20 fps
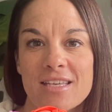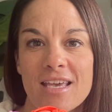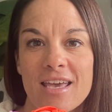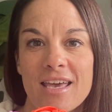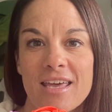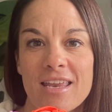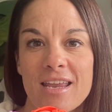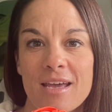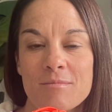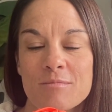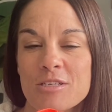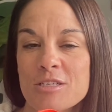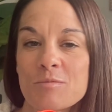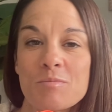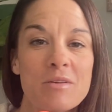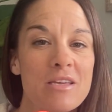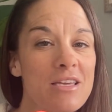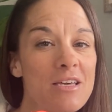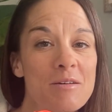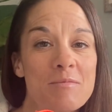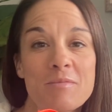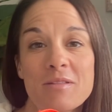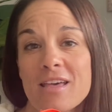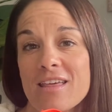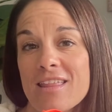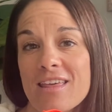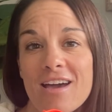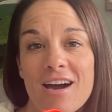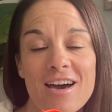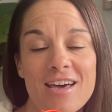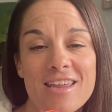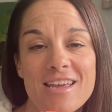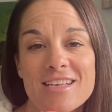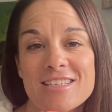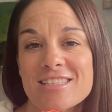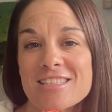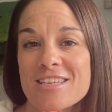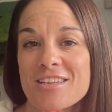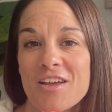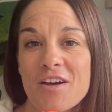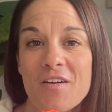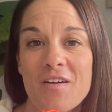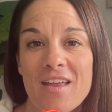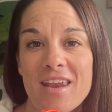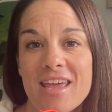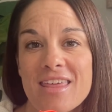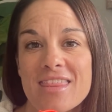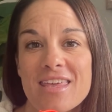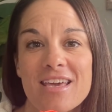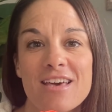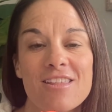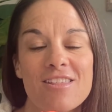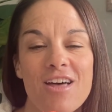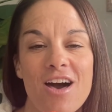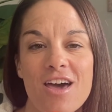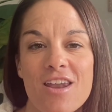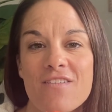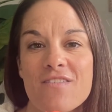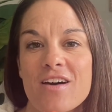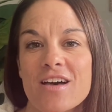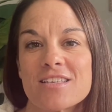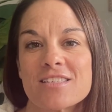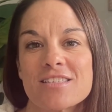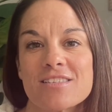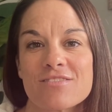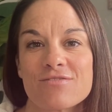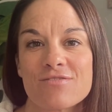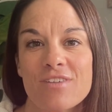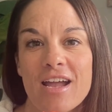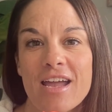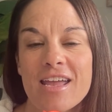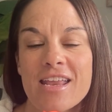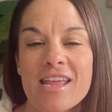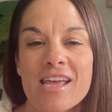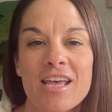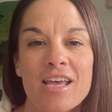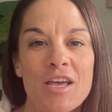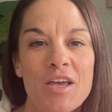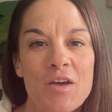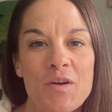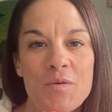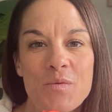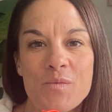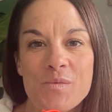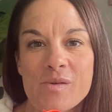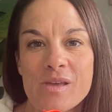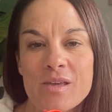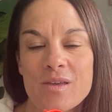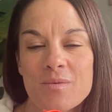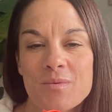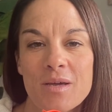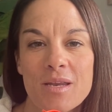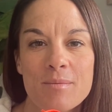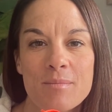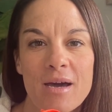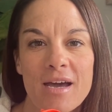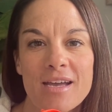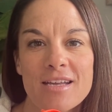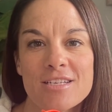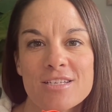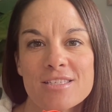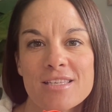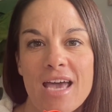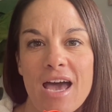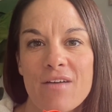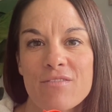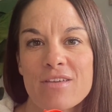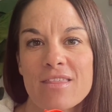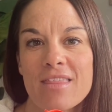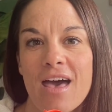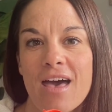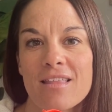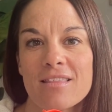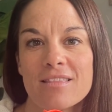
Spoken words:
And I'm just being completely honest, you know, and I think a lot of us, right, we wouldn't mind just having that